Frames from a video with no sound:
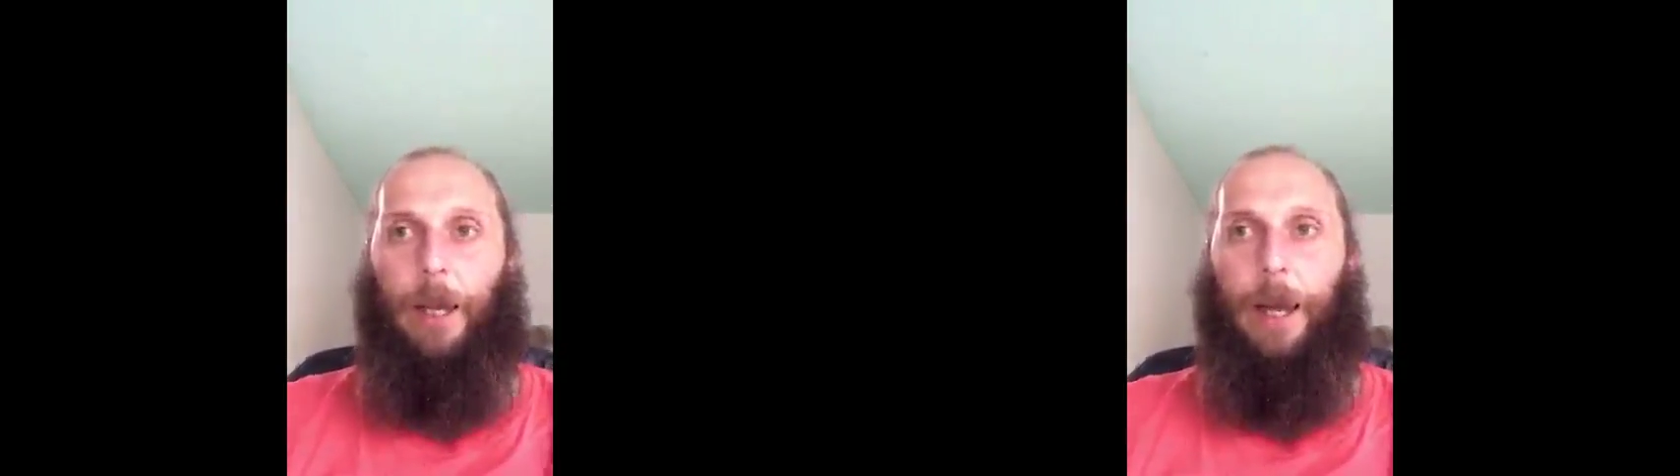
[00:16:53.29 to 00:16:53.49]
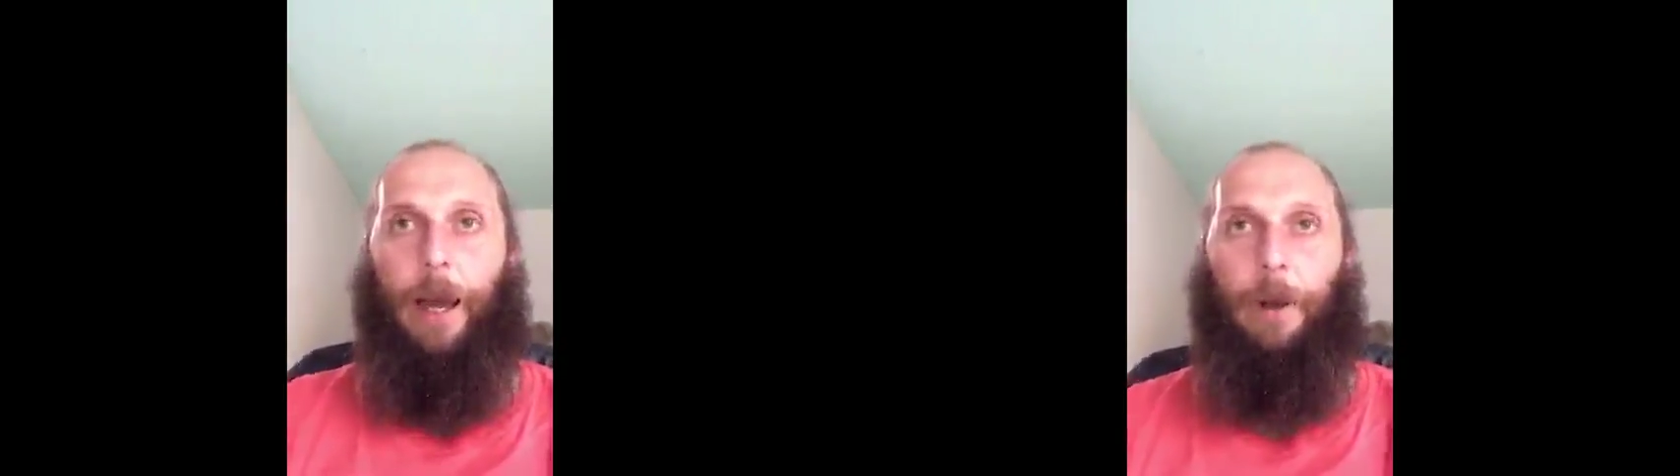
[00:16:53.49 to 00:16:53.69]

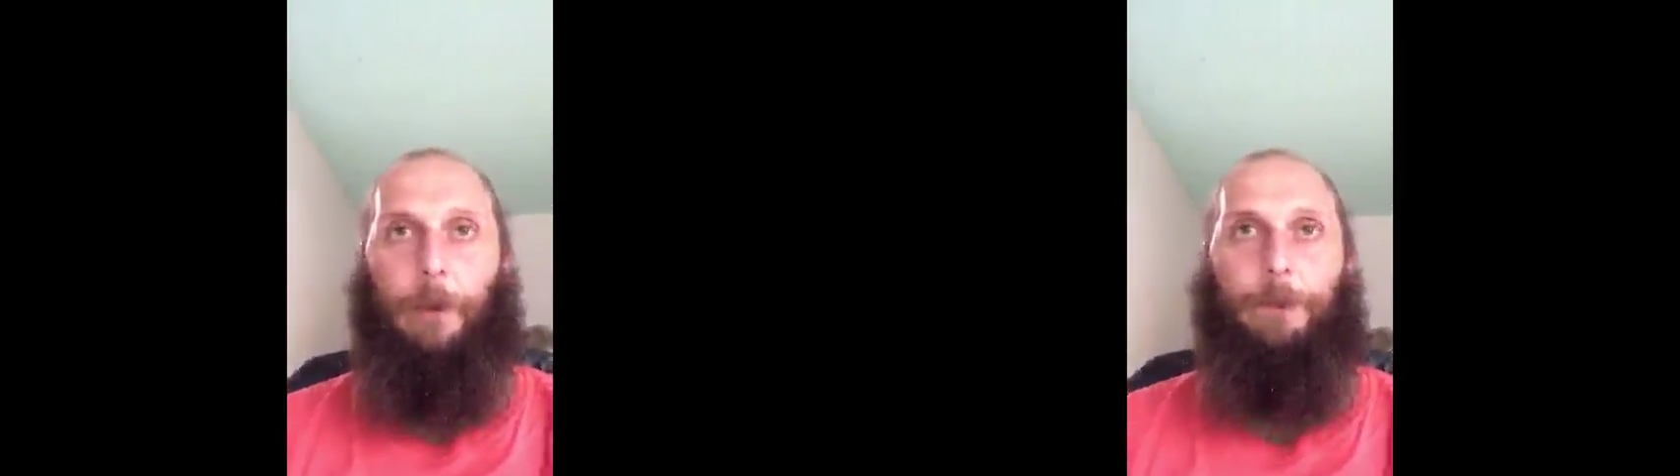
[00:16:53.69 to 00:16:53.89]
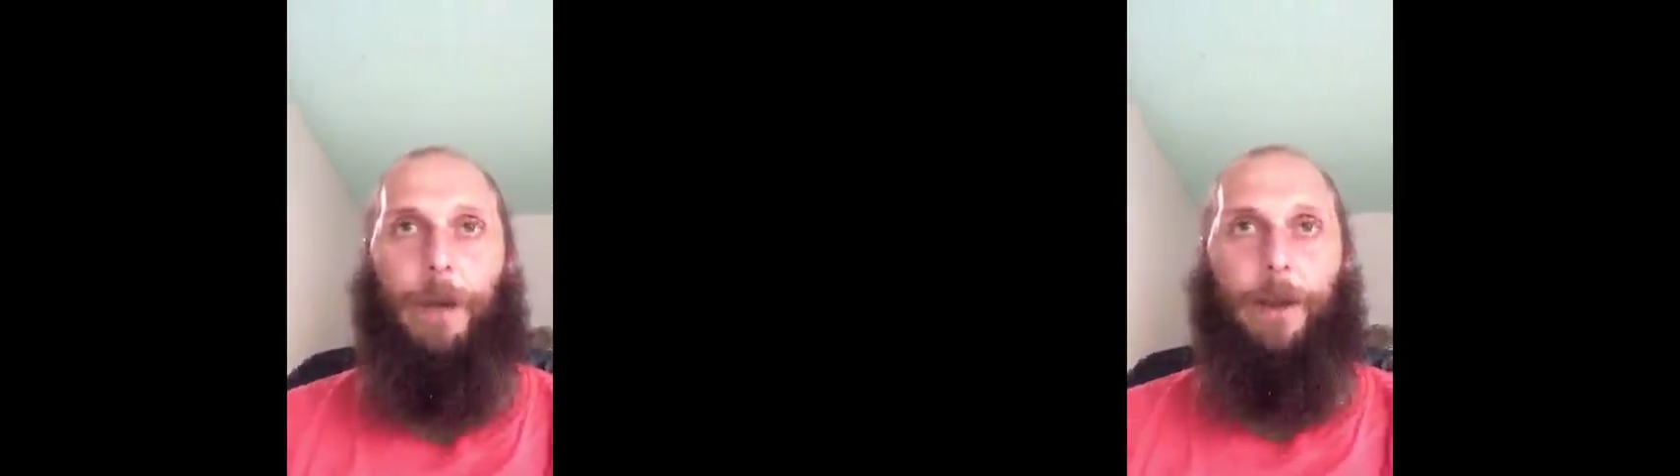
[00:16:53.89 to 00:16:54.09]

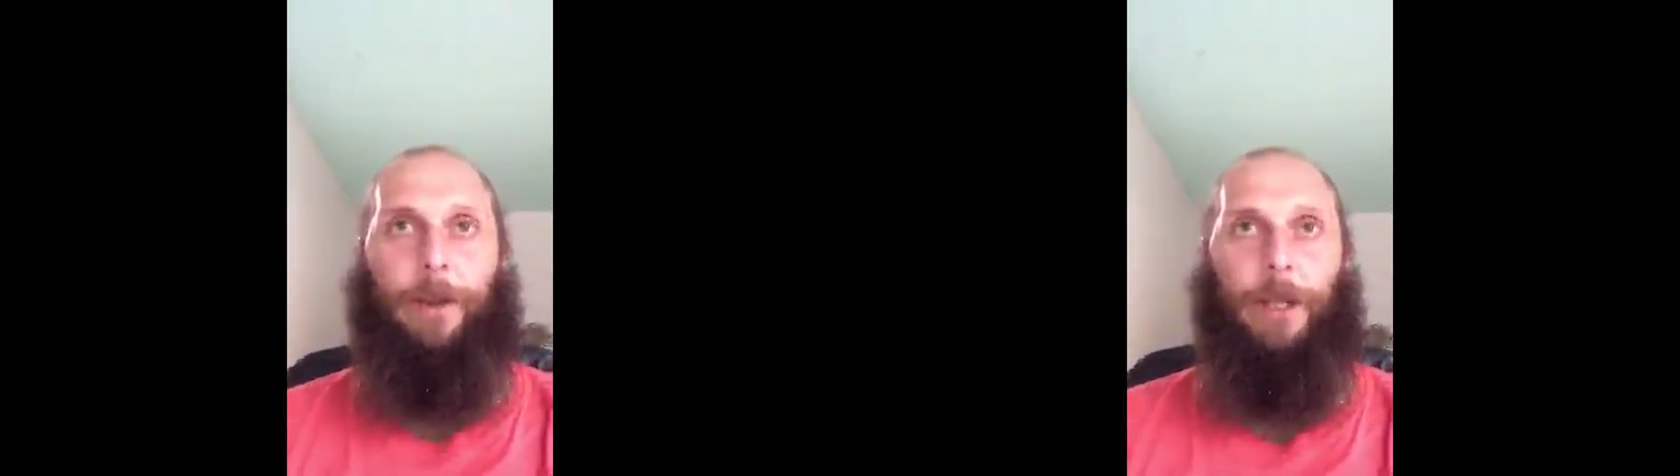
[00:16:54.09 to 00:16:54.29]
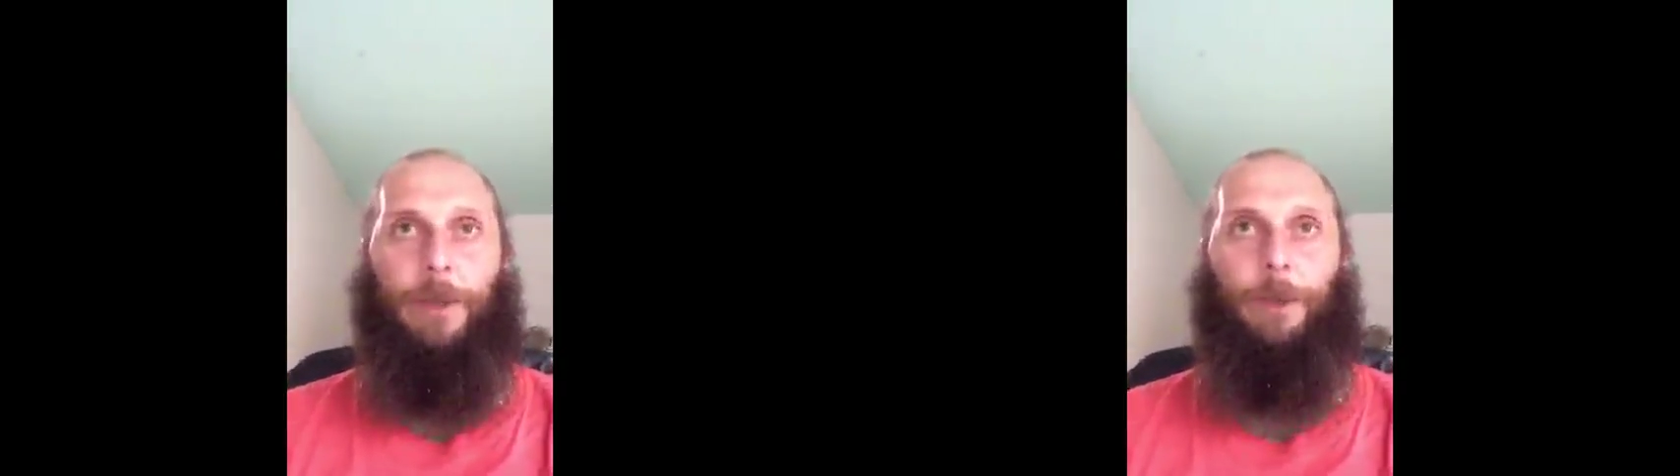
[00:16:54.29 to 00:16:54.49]
Now
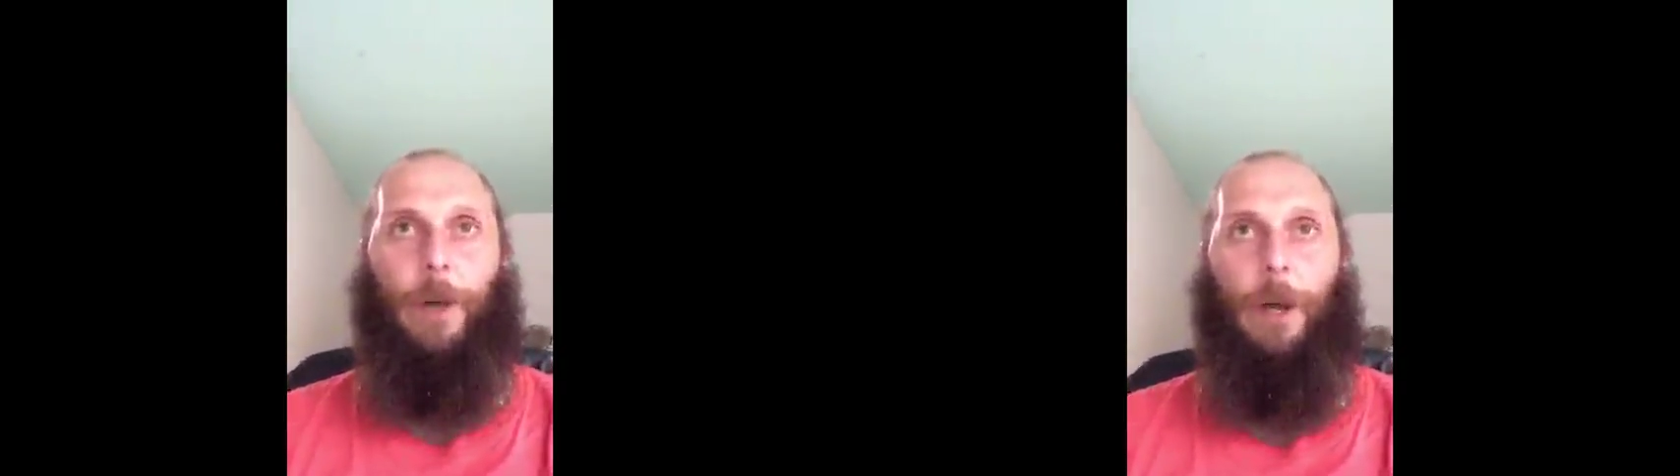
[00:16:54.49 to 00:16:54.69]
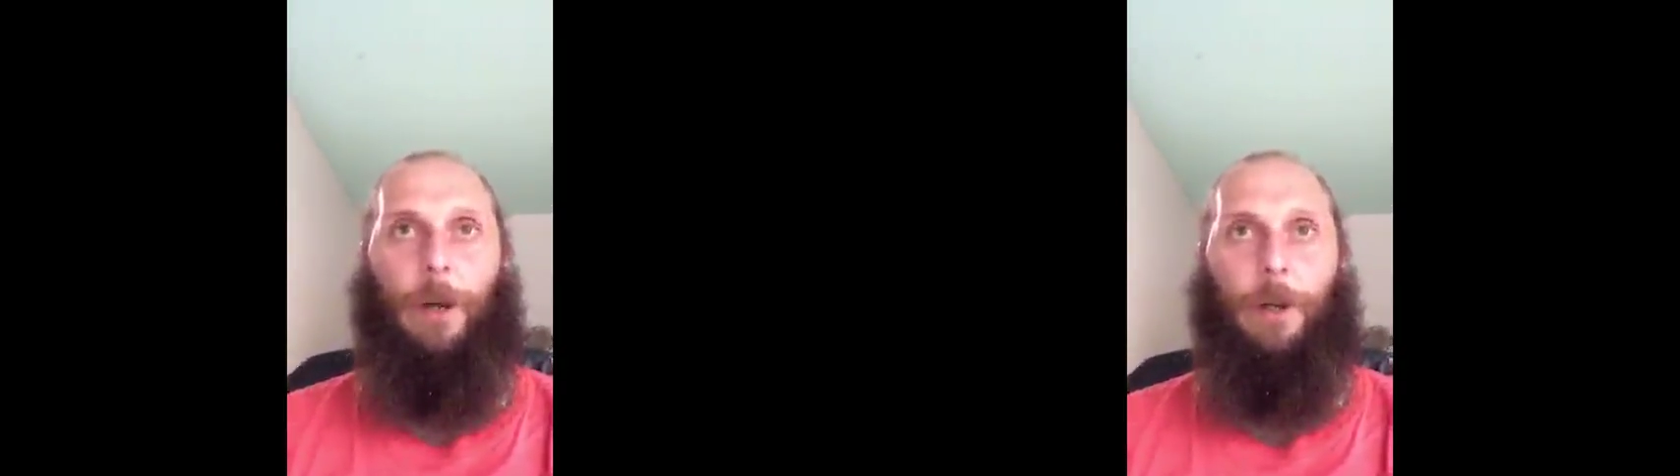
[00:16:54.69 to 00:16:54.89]
breathless
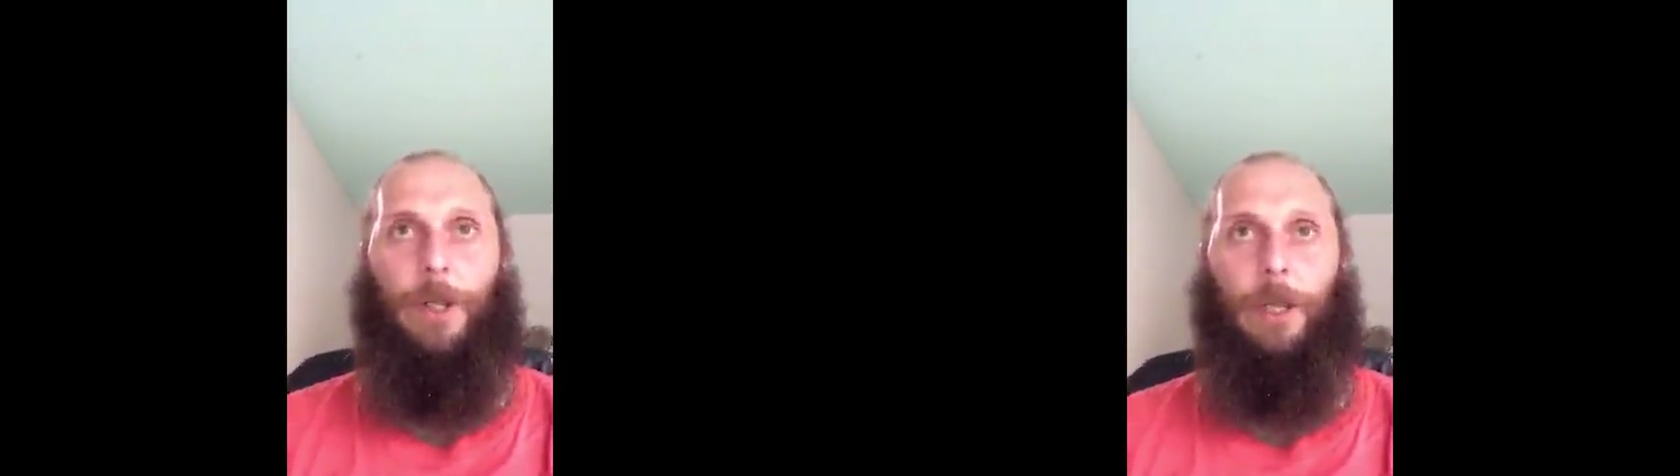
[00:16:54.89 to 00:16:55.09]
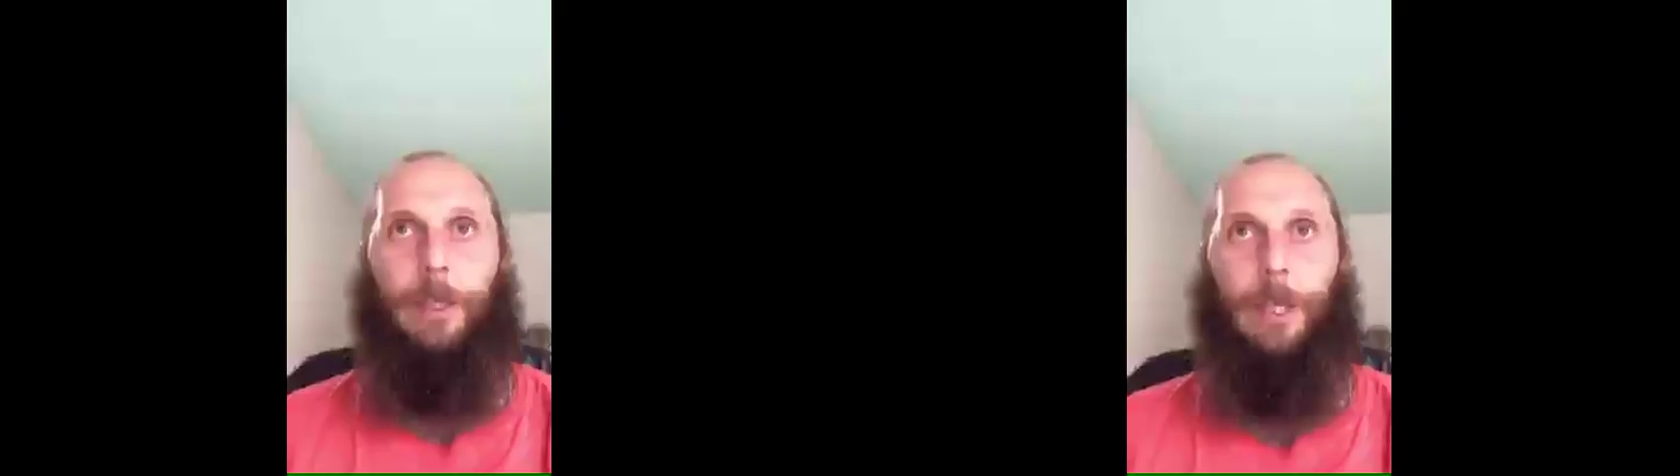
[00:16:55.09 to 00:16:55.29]
wrong
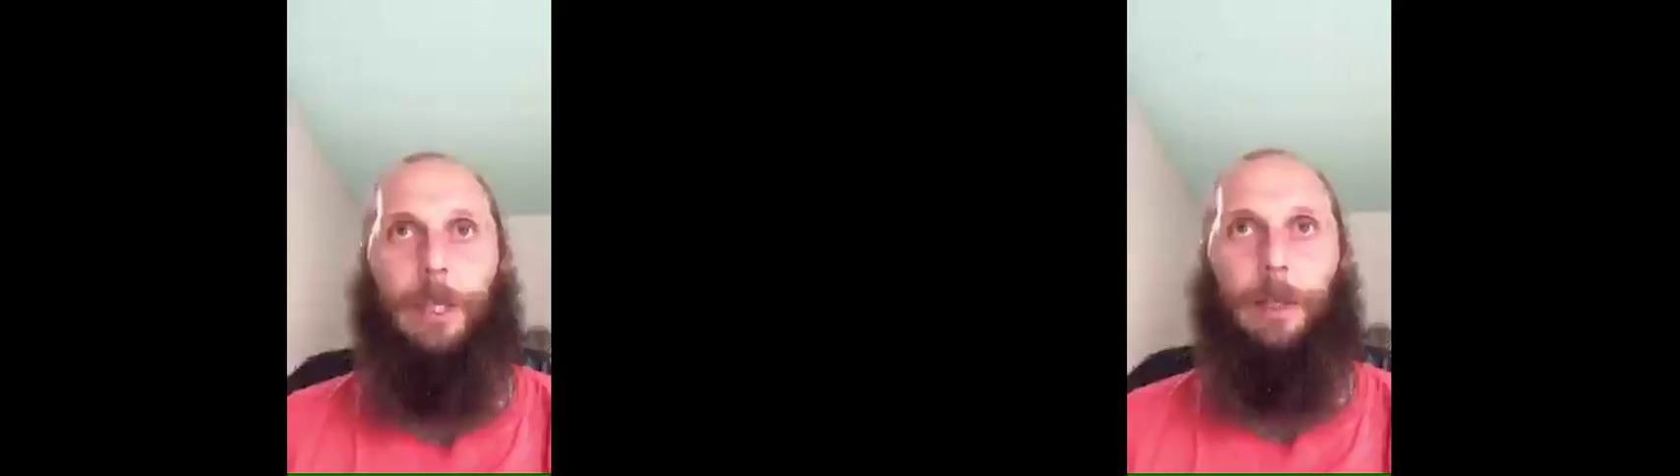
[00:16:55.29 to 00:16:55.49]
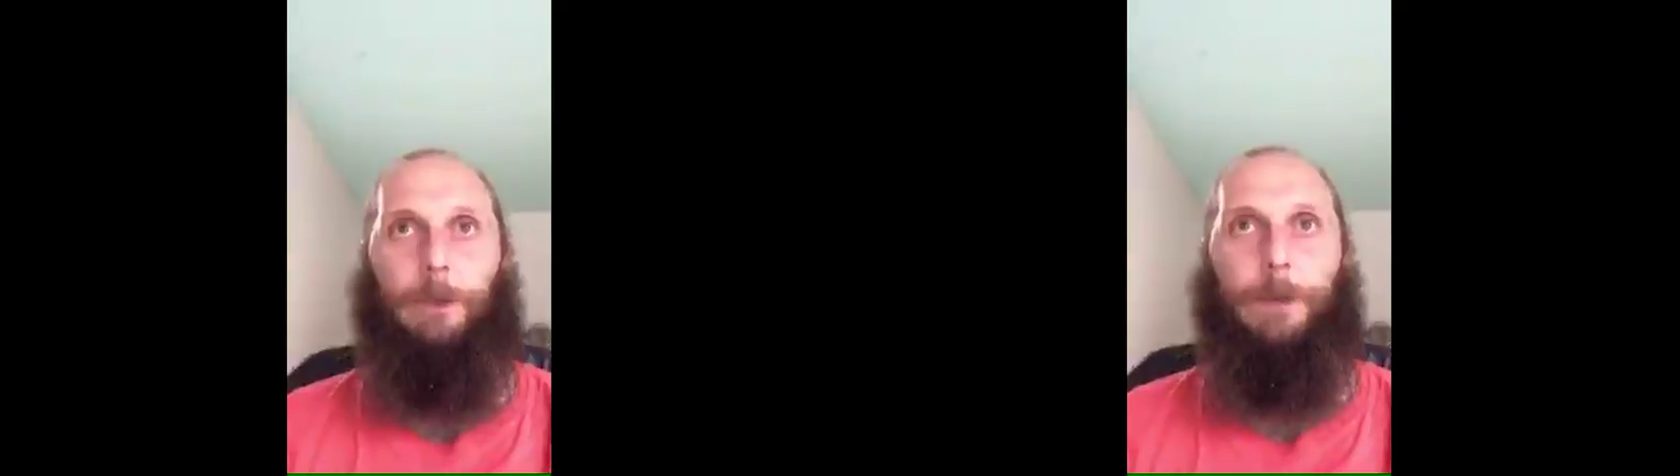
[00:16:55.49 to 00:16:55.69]
shall sit and